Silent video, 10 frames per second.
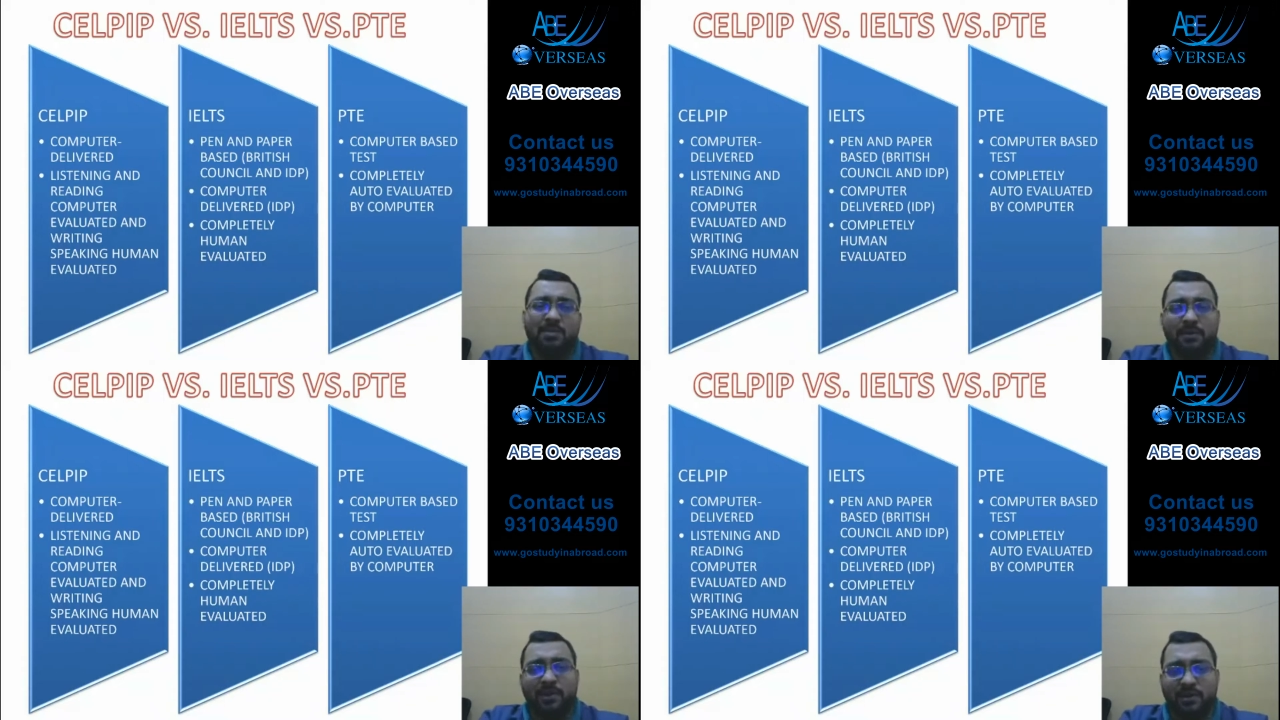
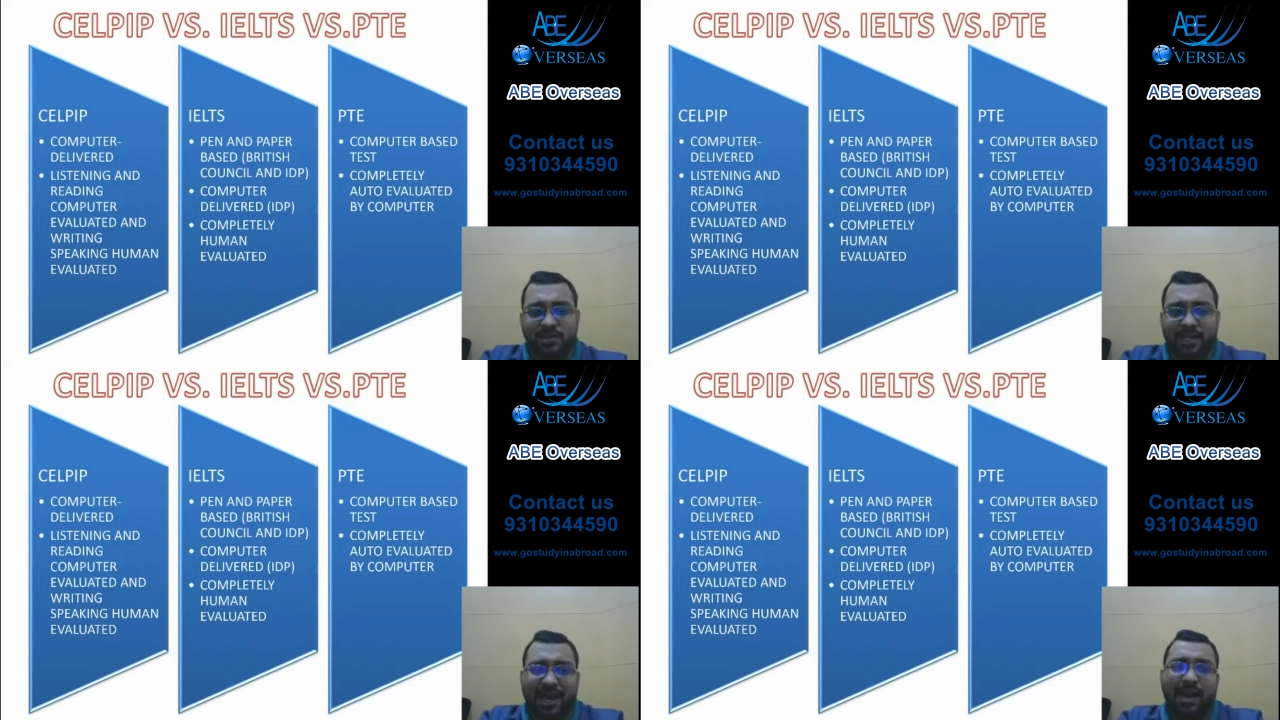because
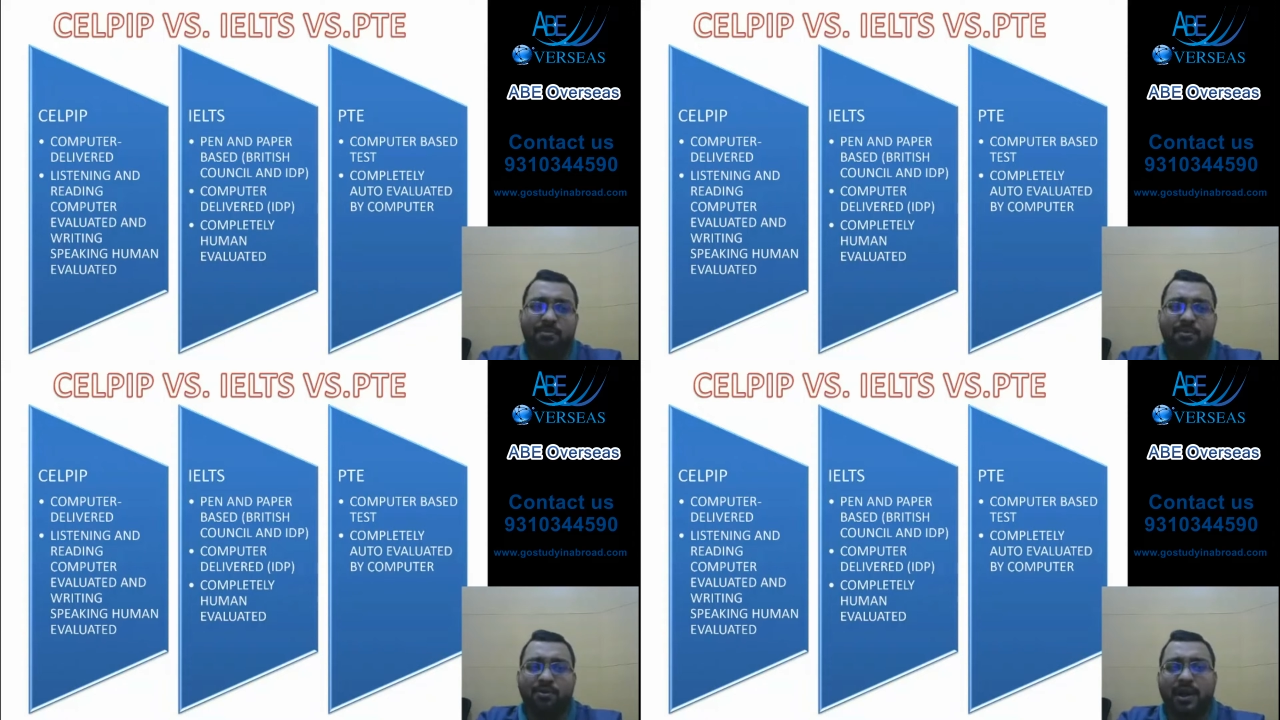they can
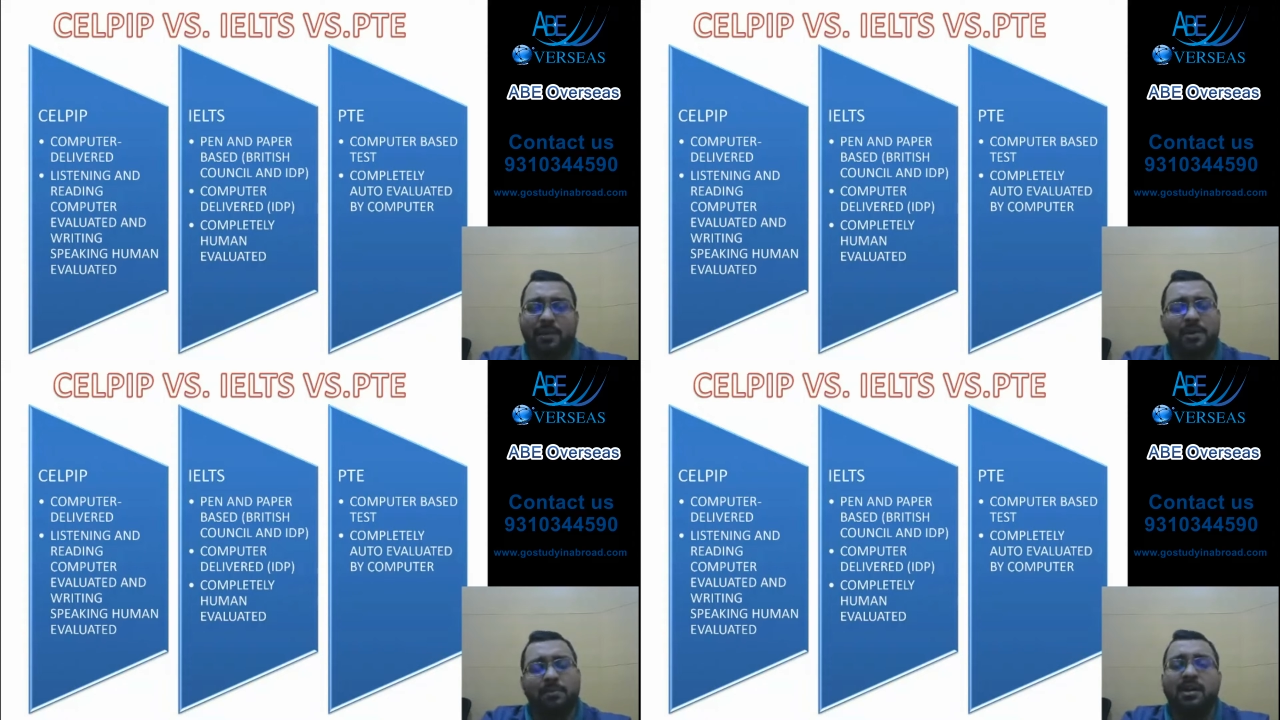
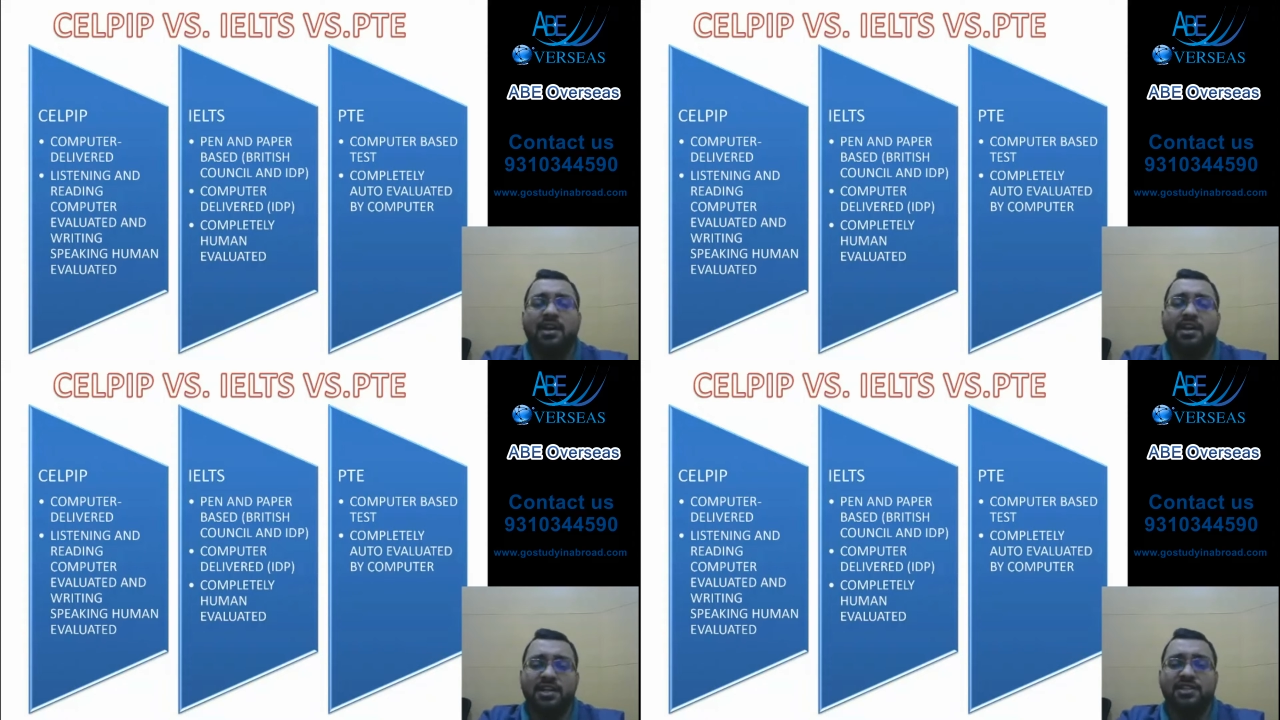program it, but
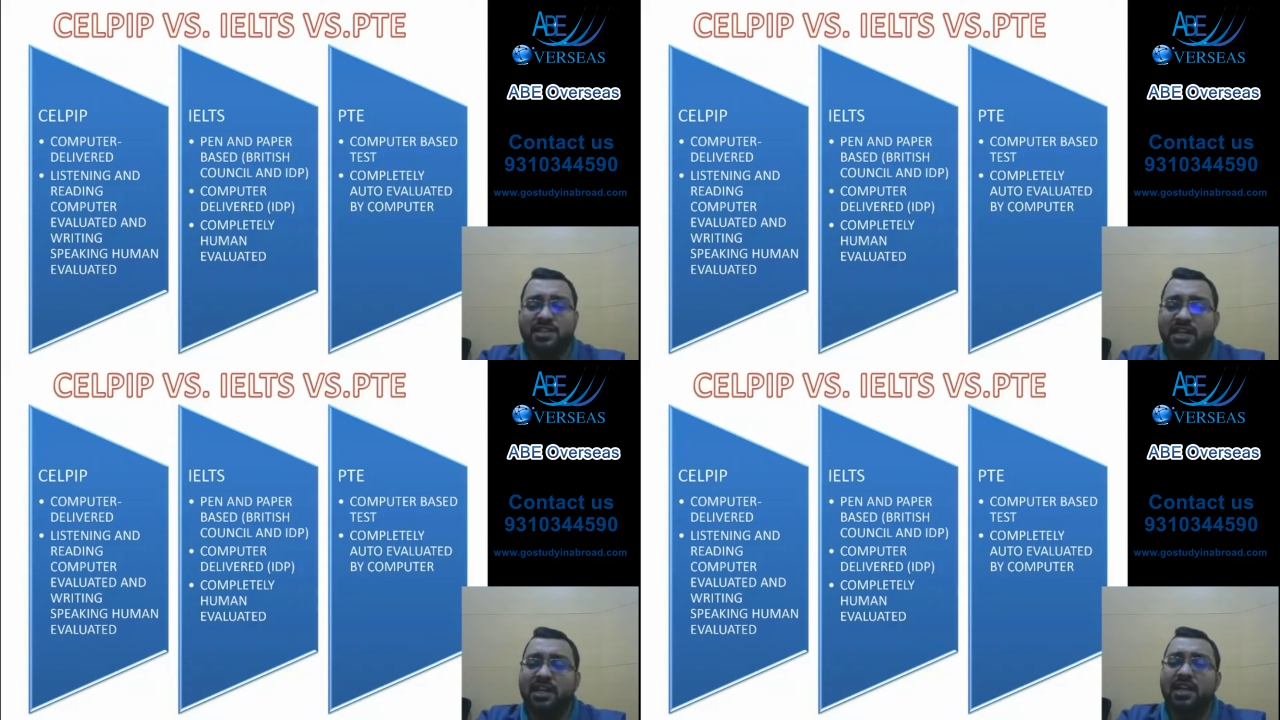it is
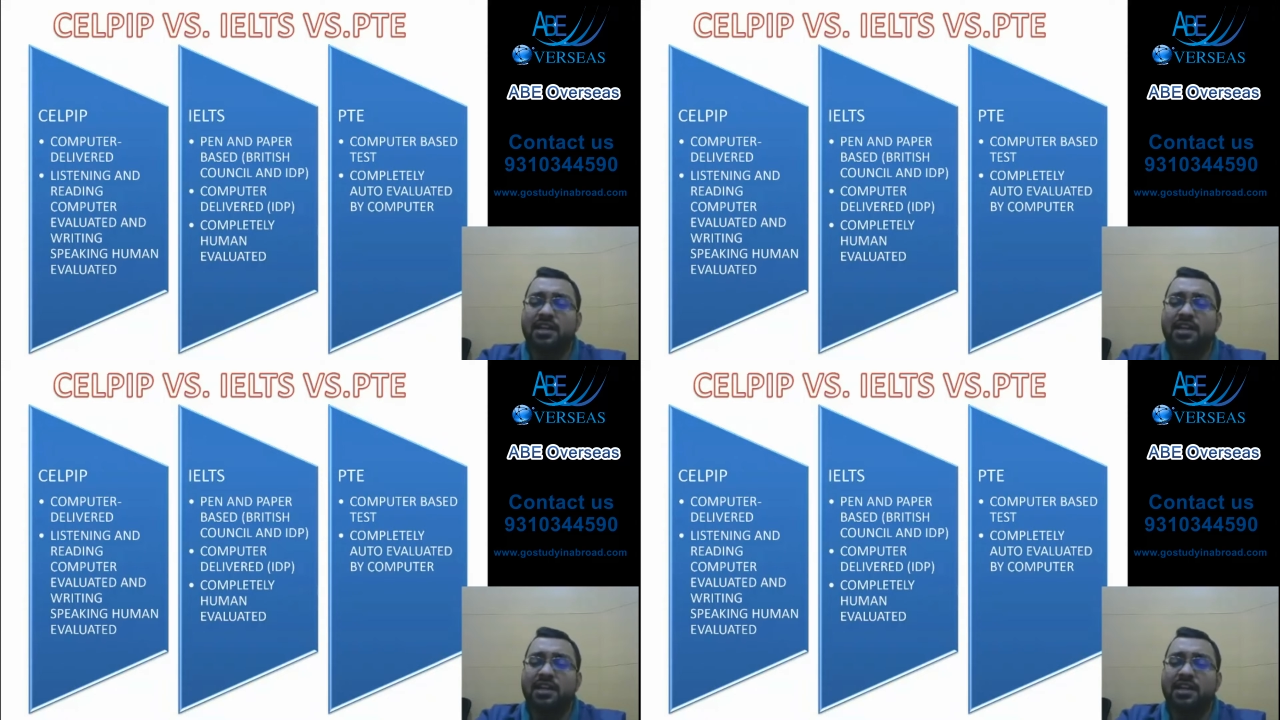still,